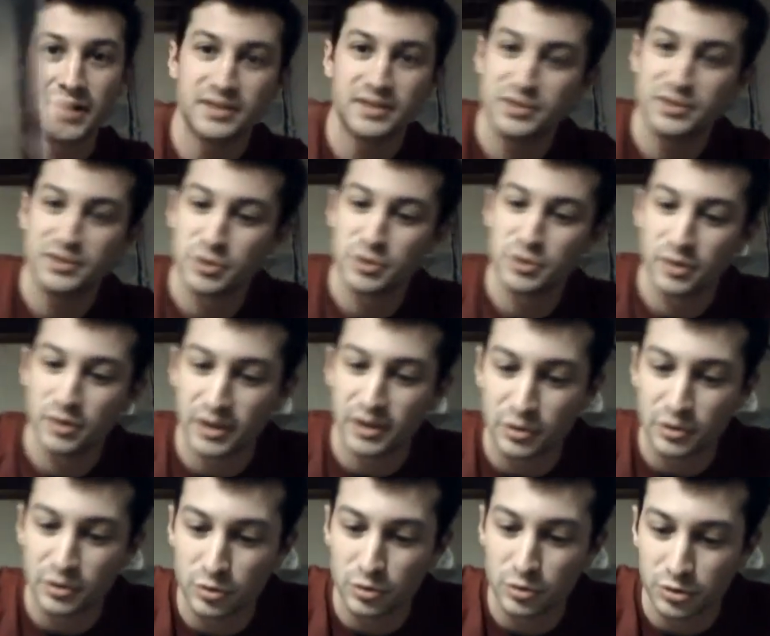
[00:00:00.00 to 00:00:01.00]
did do like
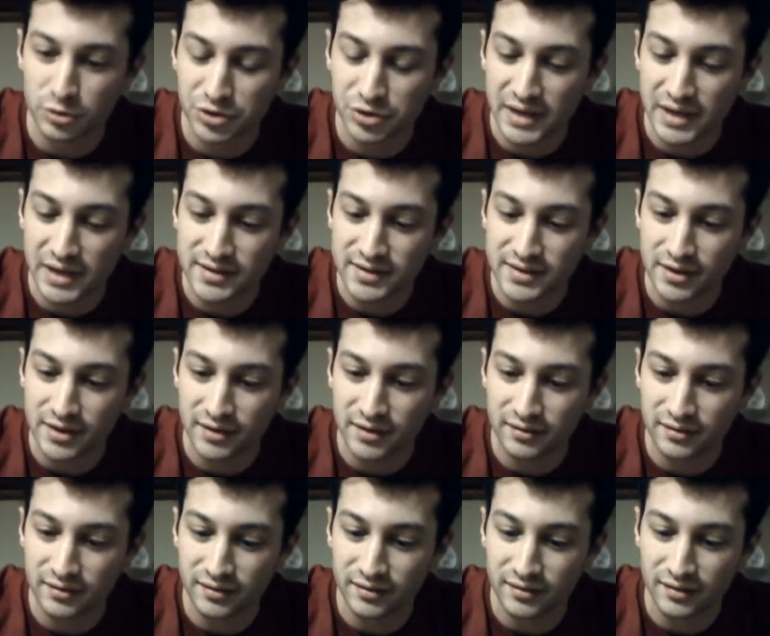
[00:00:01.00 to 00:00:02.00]
a Google Translate,
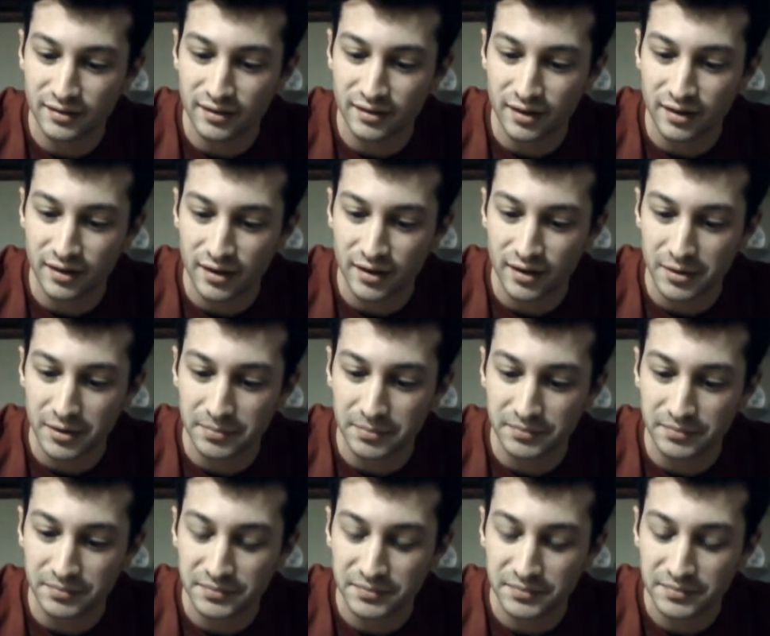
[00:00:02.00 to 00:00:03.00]

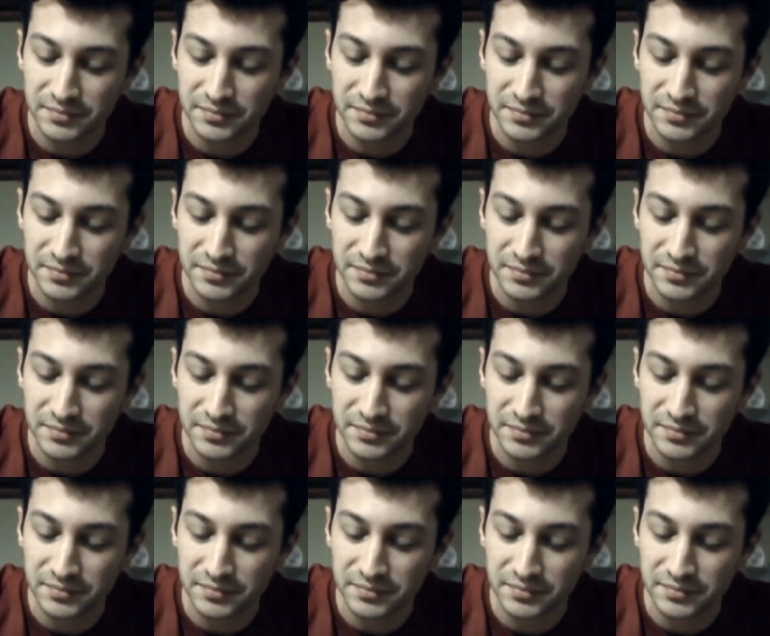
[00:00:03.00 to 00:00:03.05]
because